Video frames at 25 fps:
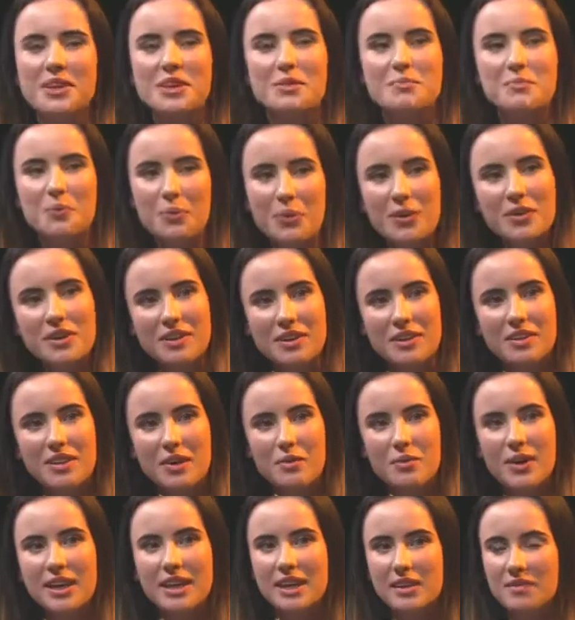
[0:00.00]
important
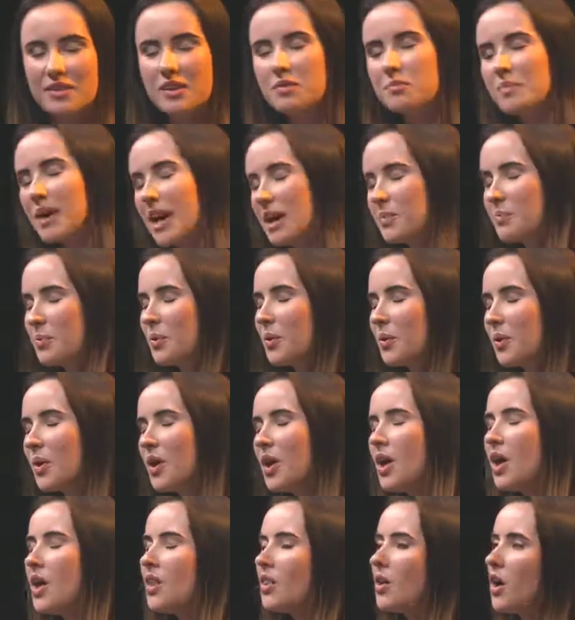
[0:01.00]
that we're giving people
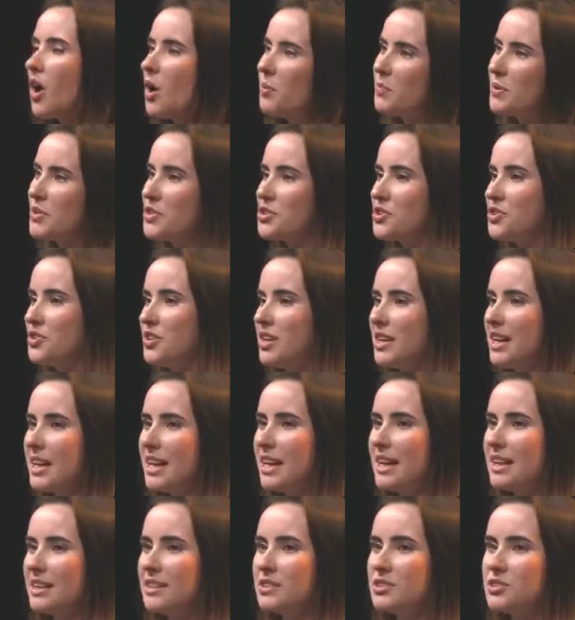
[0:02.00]
the
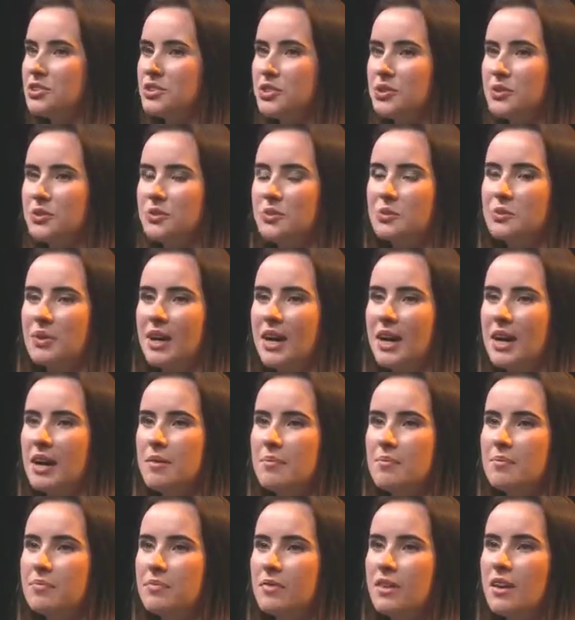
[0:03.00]
opportunity to
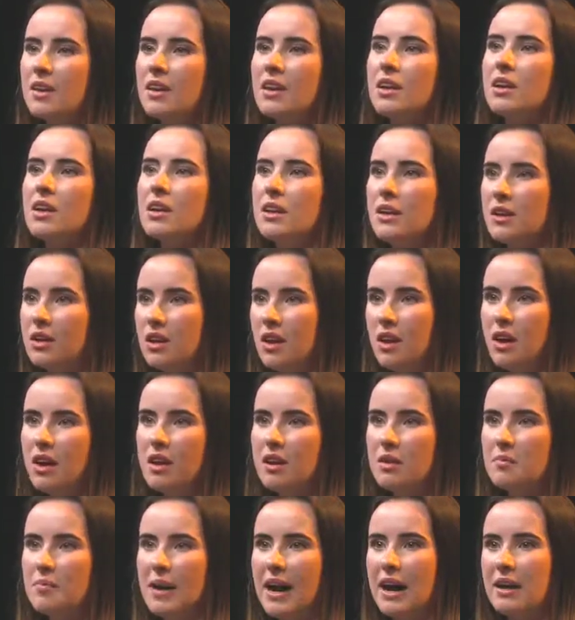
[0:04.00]

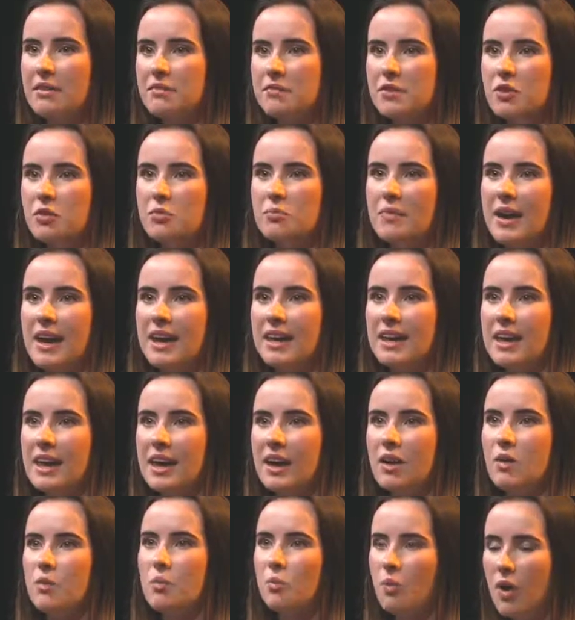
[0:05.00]
learn about
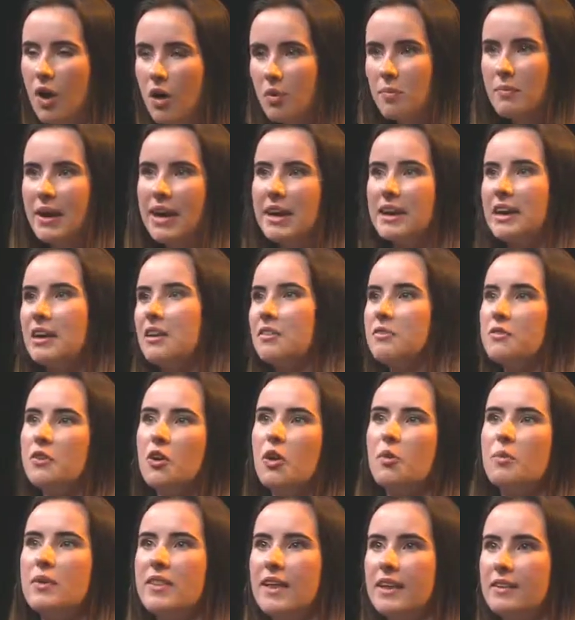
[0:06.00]
filmmaking while making a
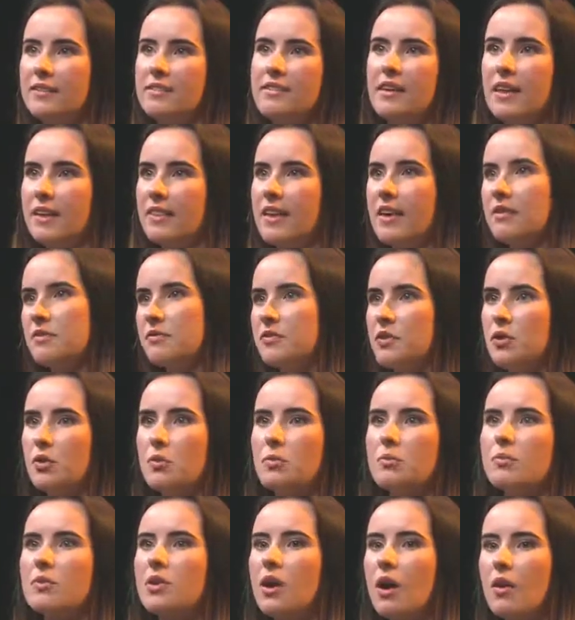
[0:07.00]
film and then seeing that film
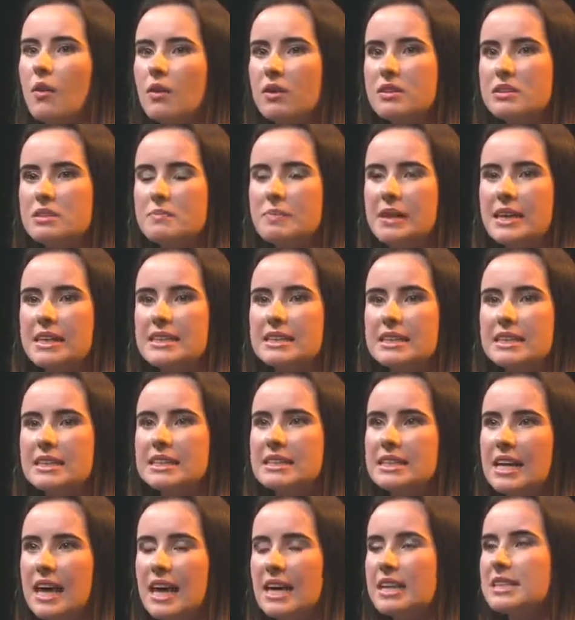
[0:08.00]
go on to be a
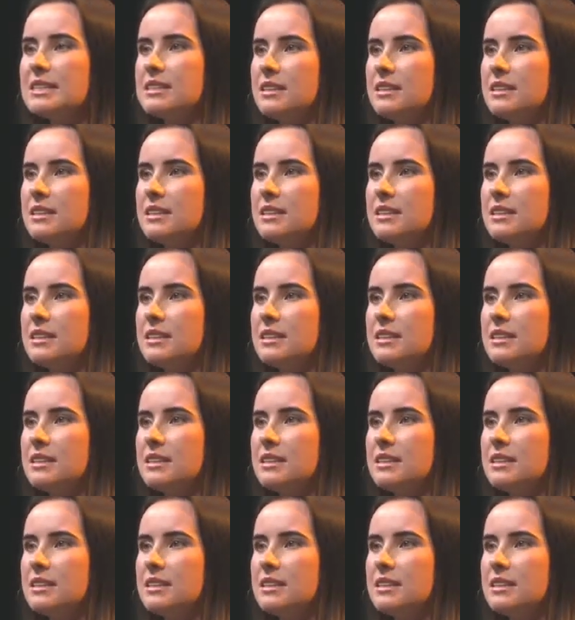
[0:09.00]
success.